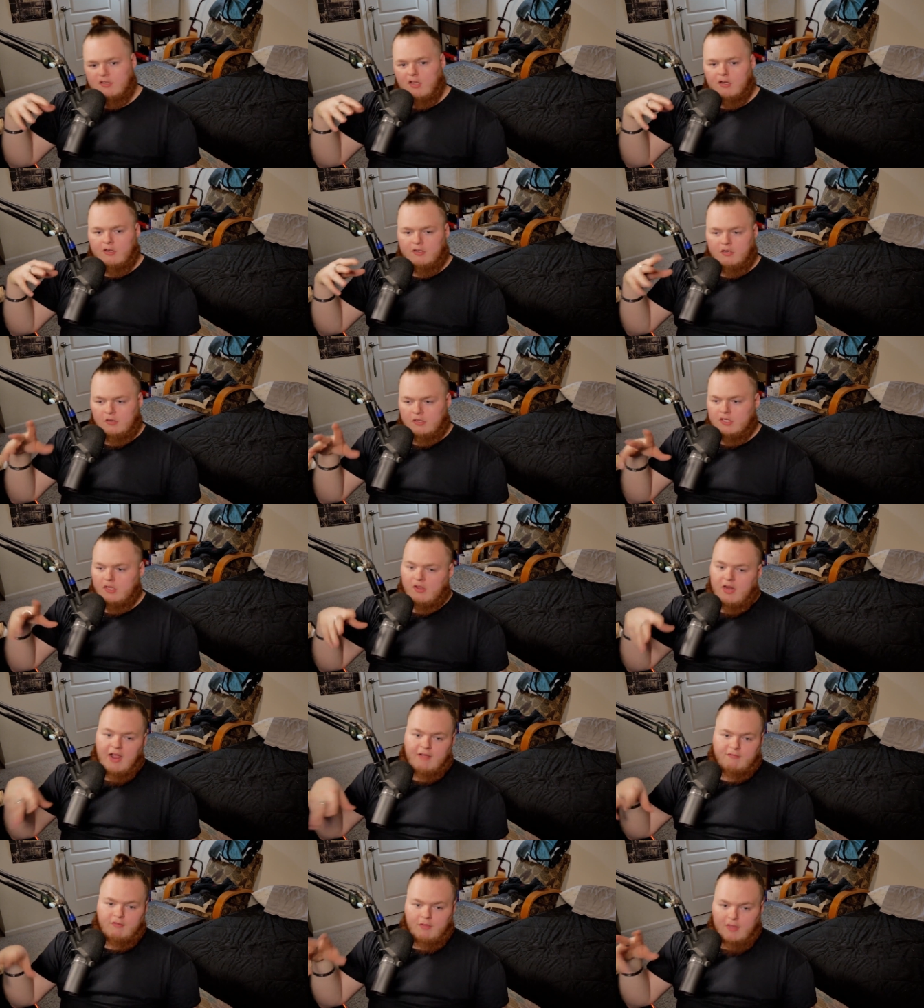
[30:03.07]
talking to each other
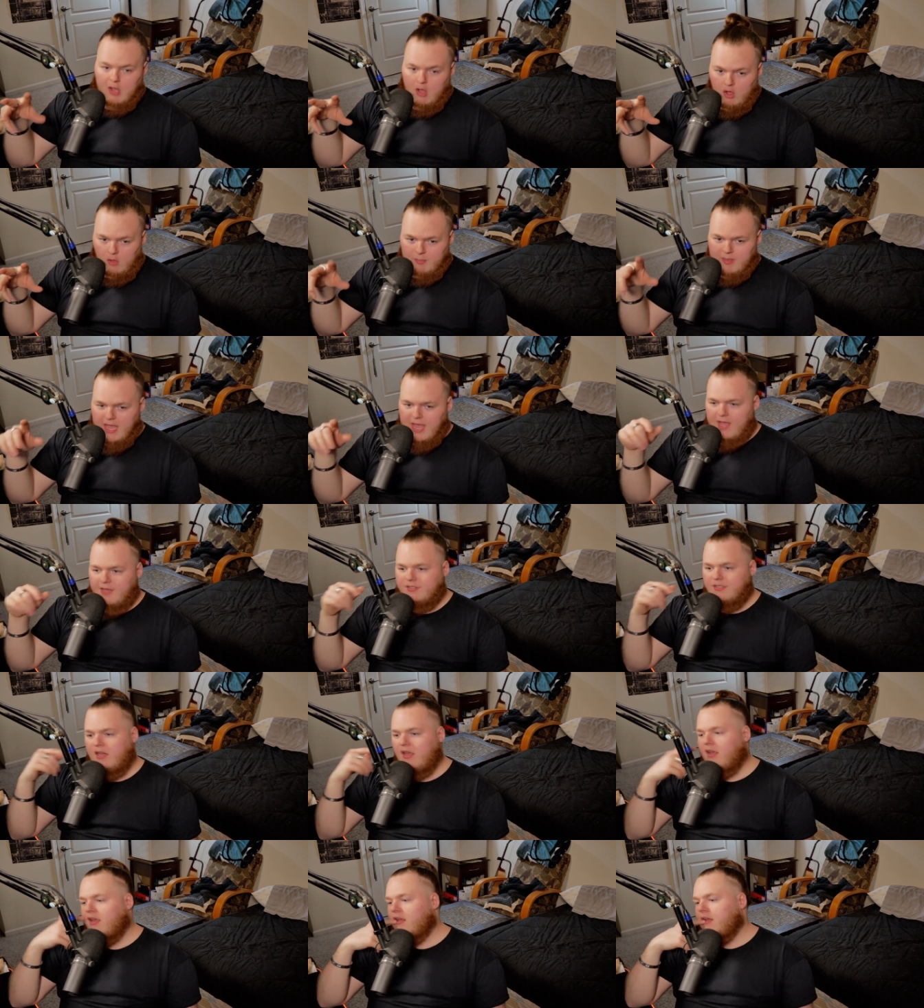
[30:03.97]
after they all
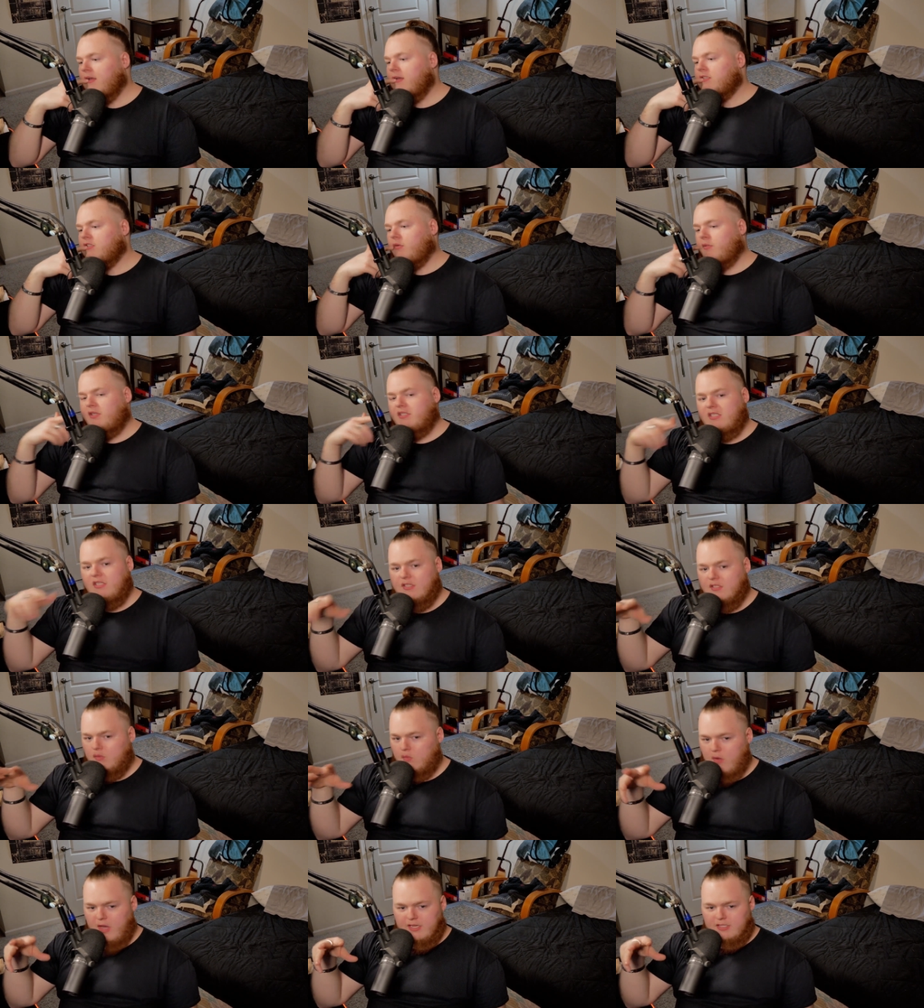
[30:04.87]
passed. So we see
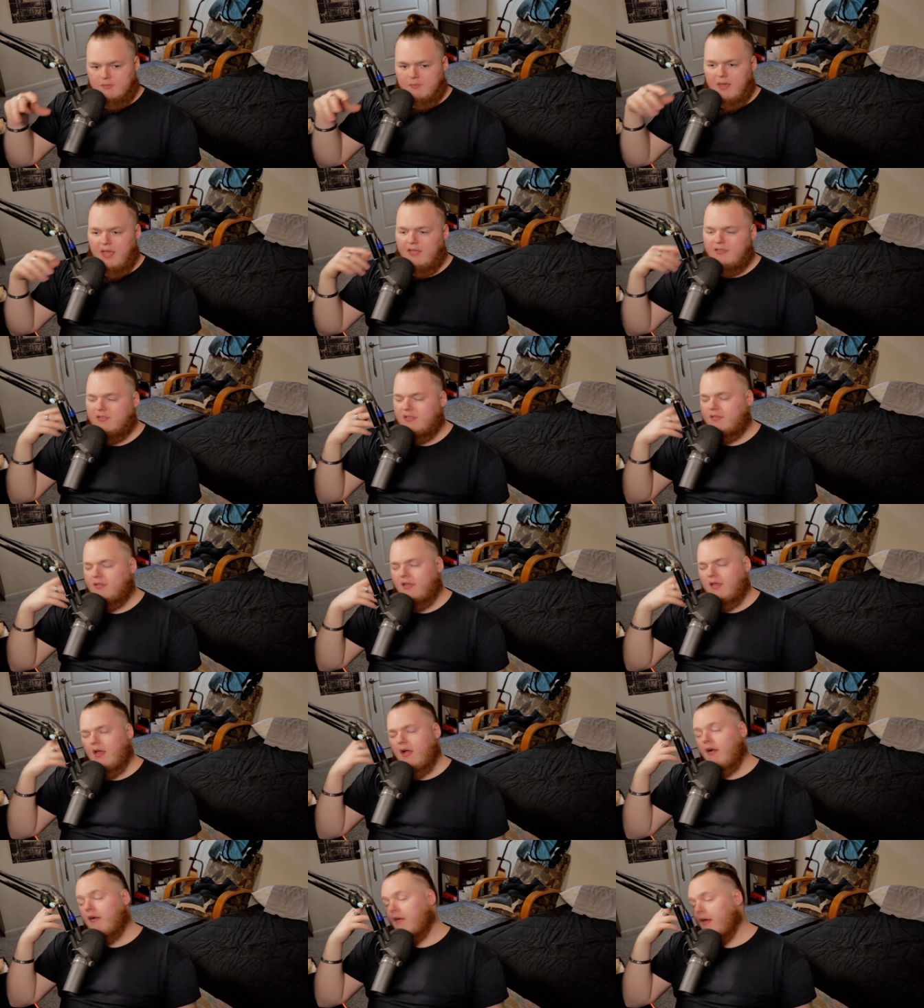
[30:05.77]
this white space and it's
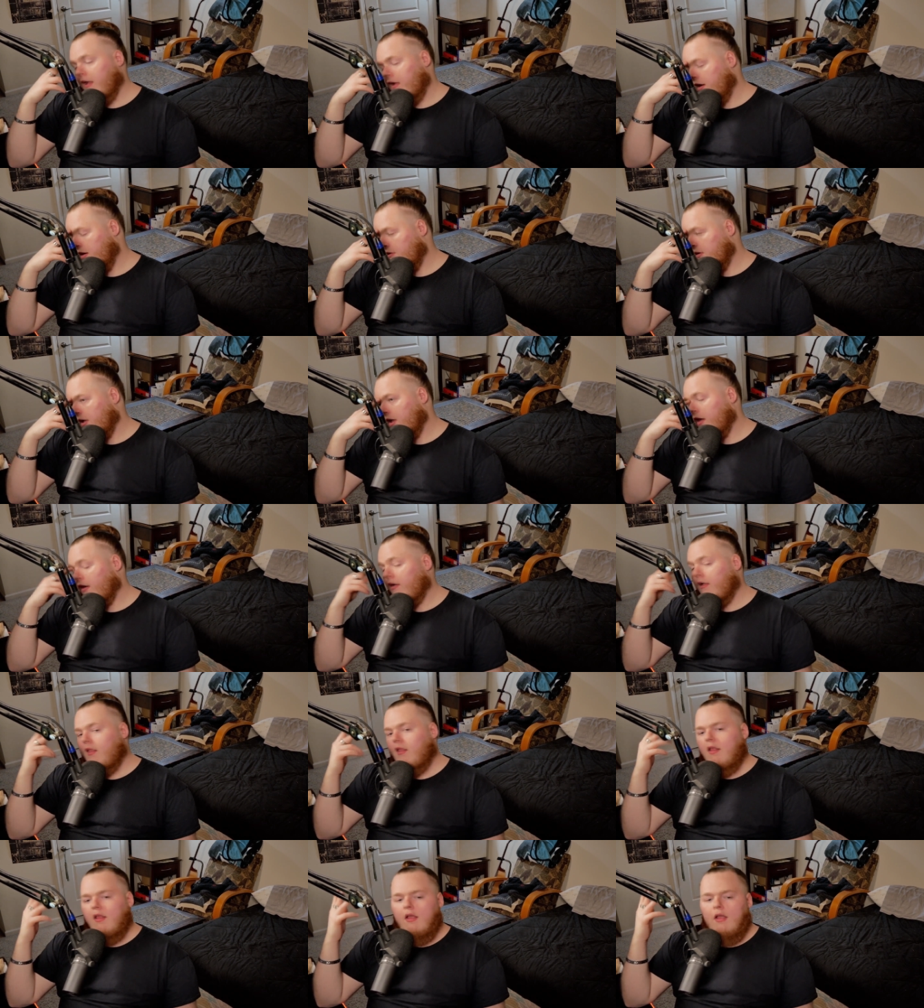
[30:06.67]
like, oh great, here we go.
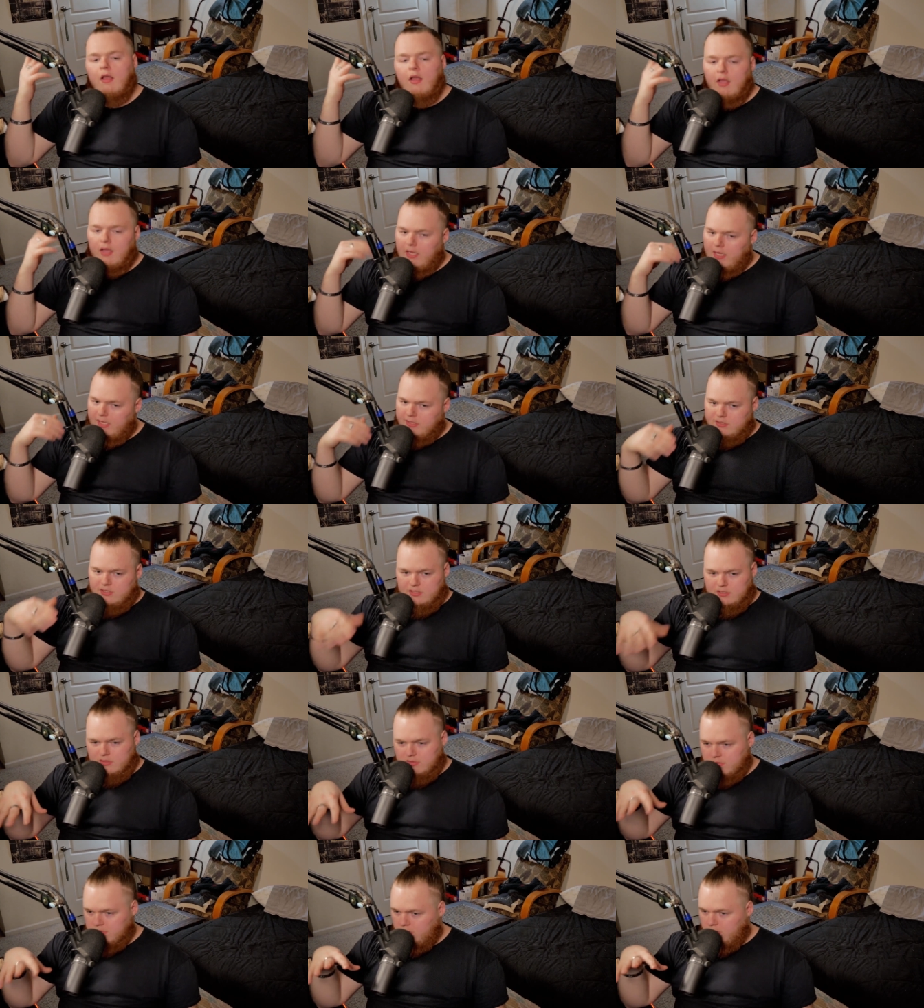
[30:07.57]
And
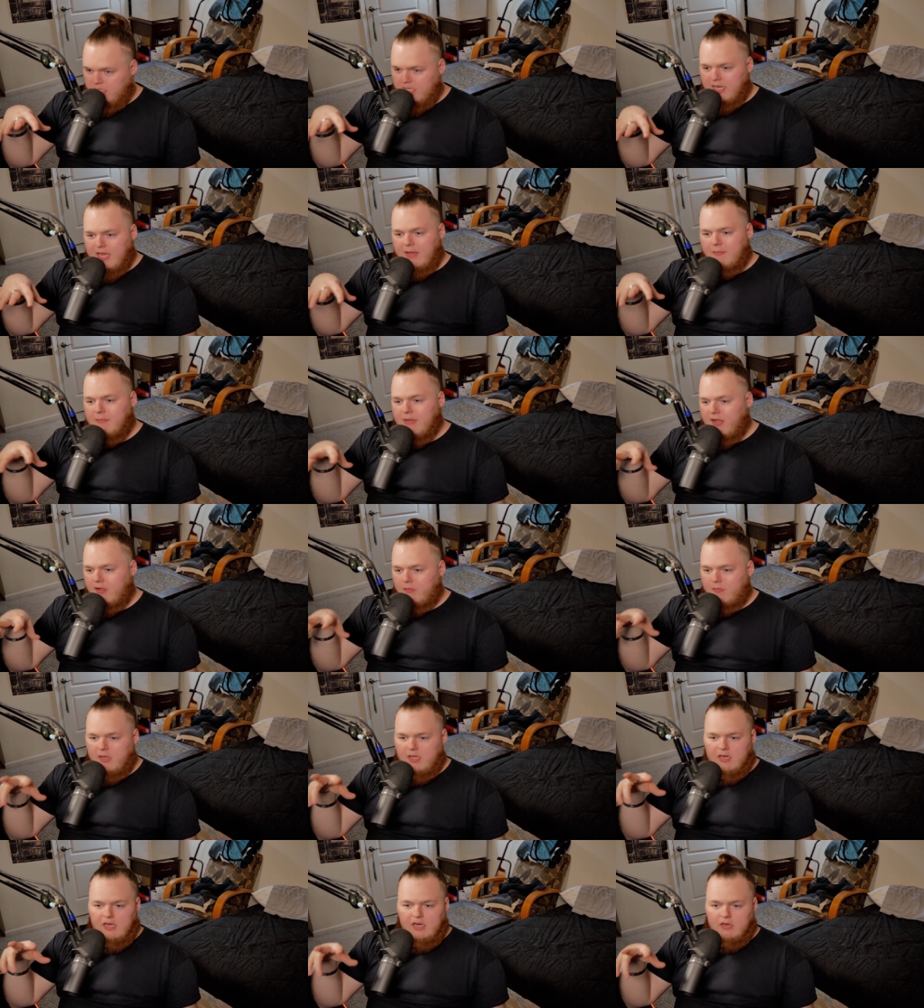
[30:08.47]
she's looking at
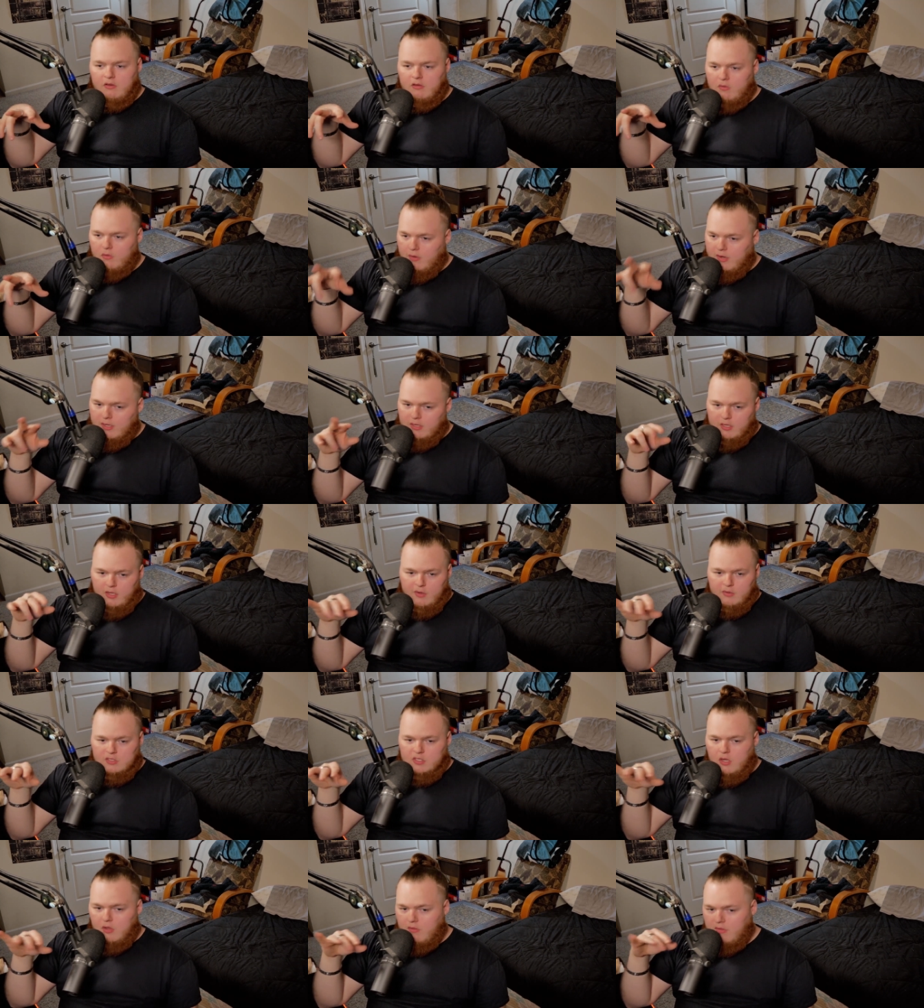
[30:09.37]
Megumi and Itadori and
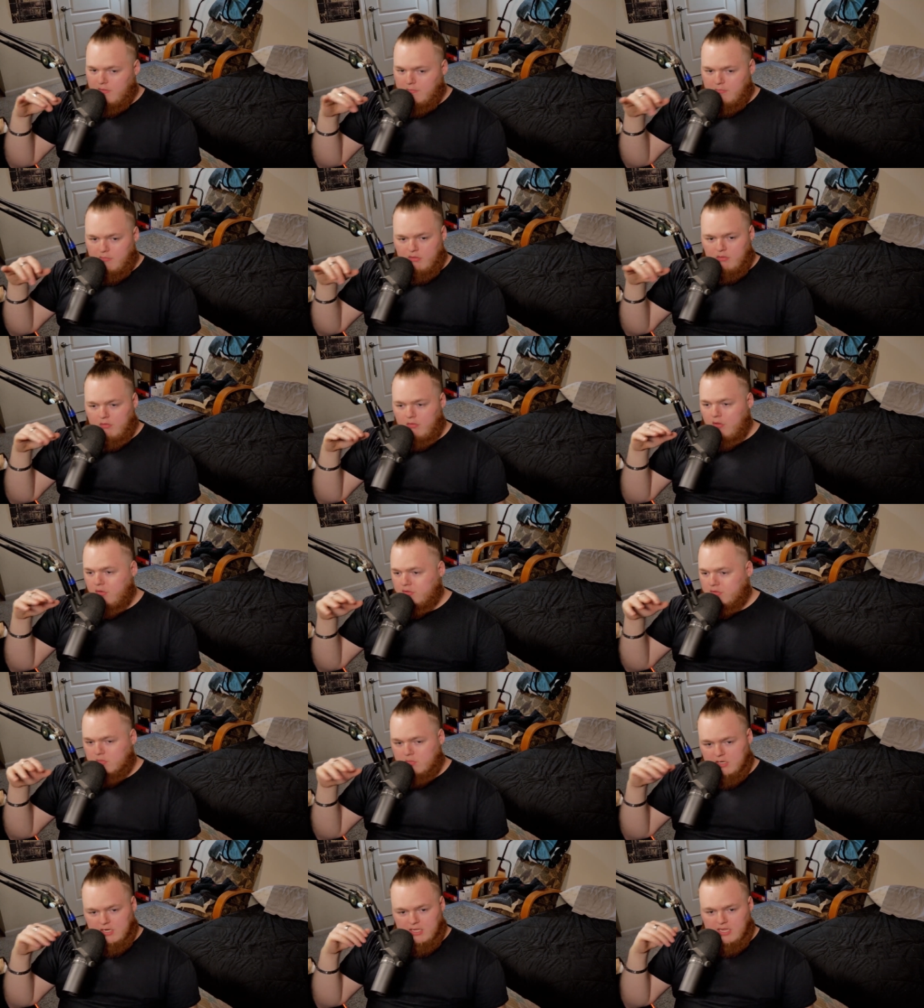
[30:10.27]
Gojo, them those
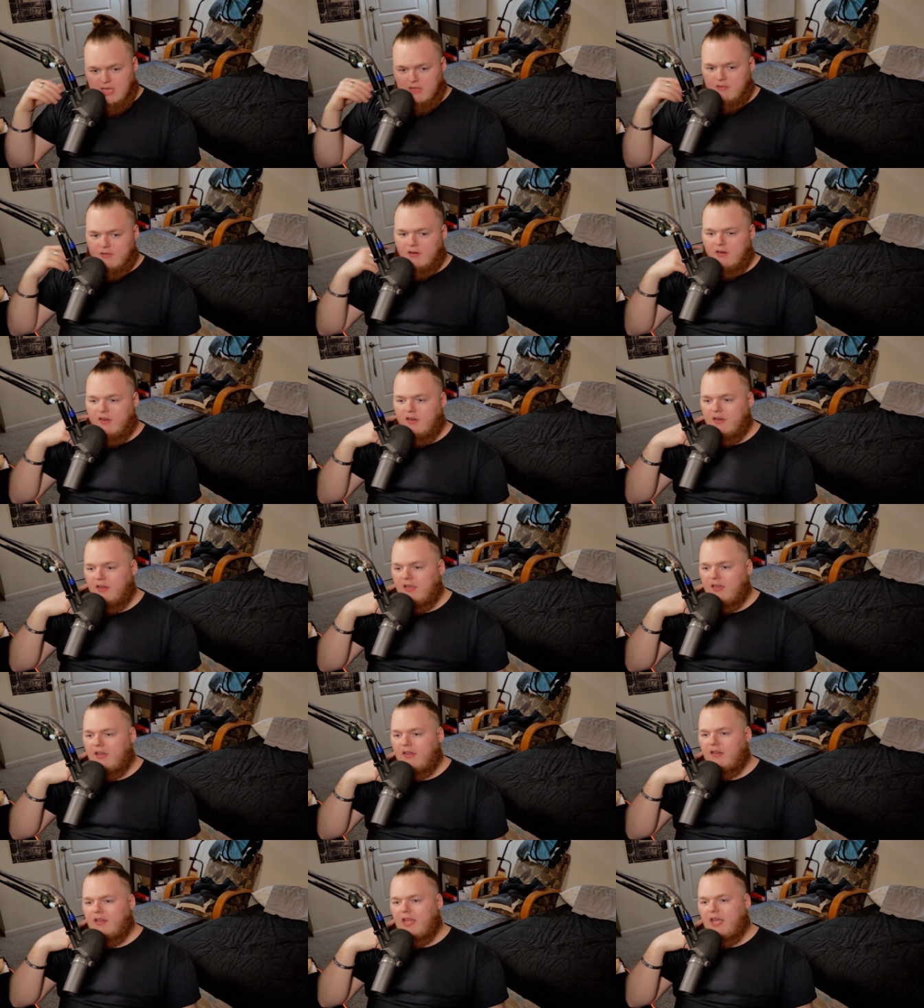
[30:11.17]
three together, and
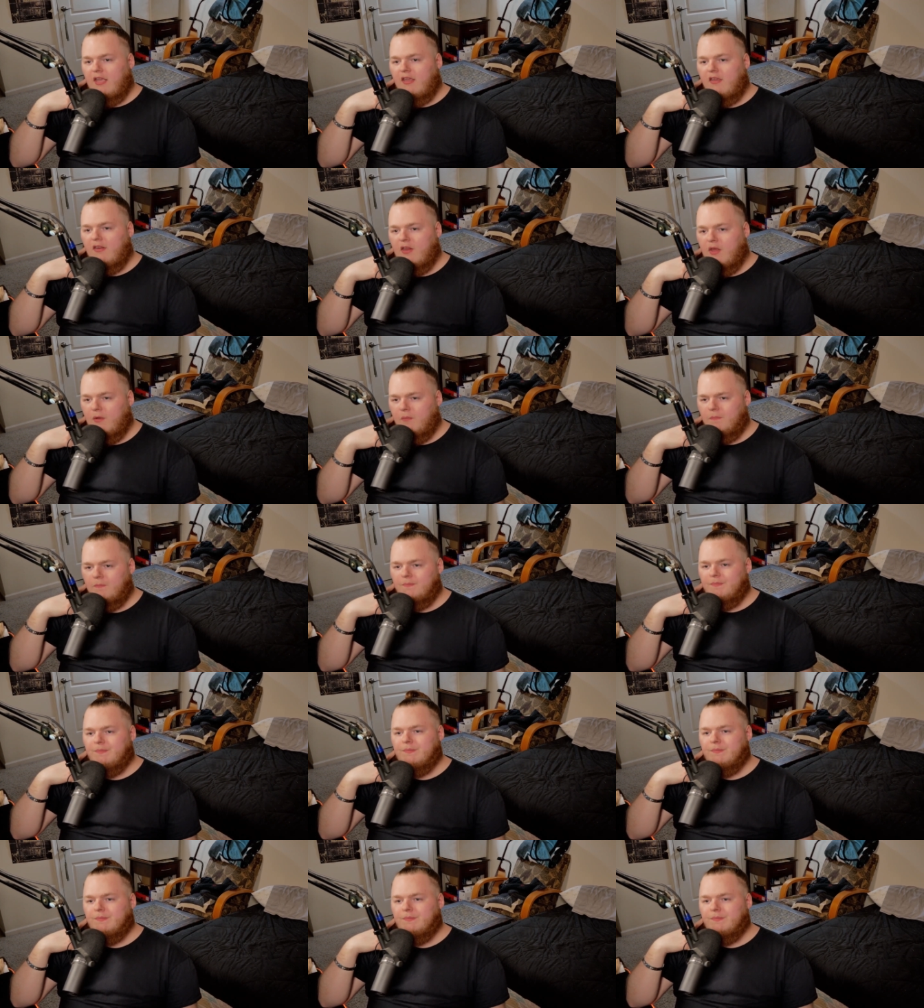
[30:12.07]
then like you know